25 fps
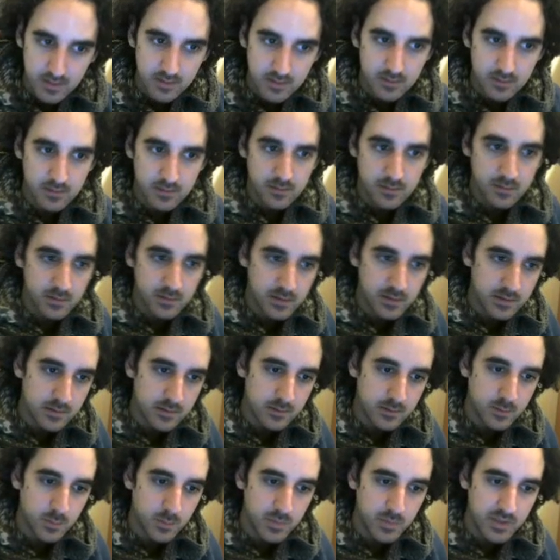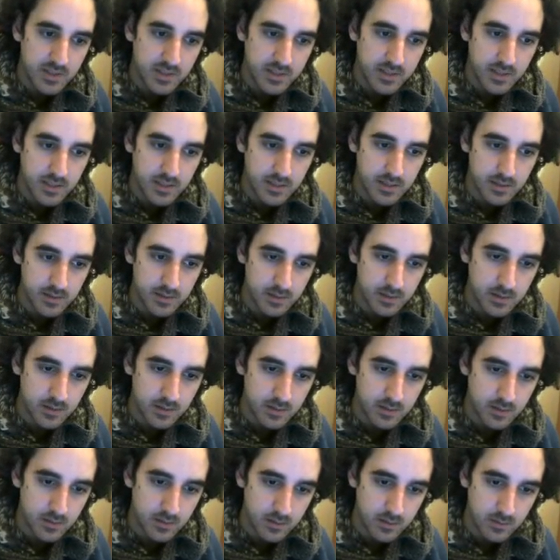So let's duplicate it
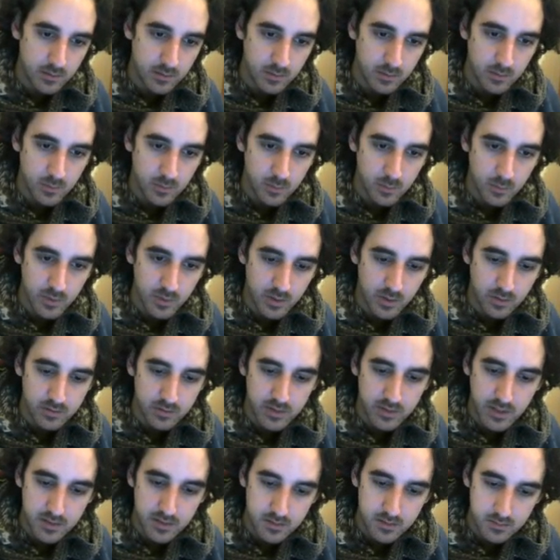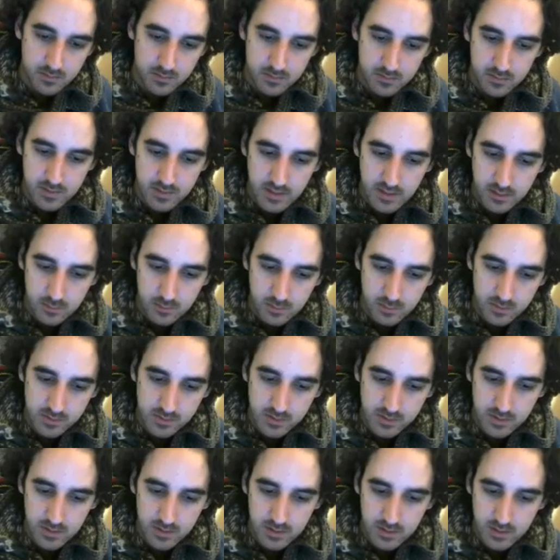with connections to
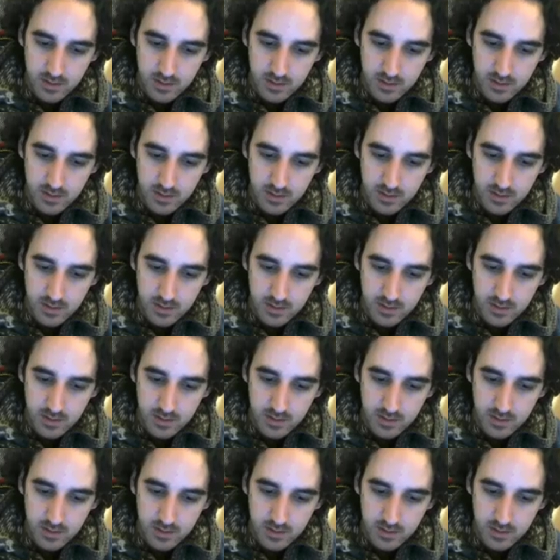network,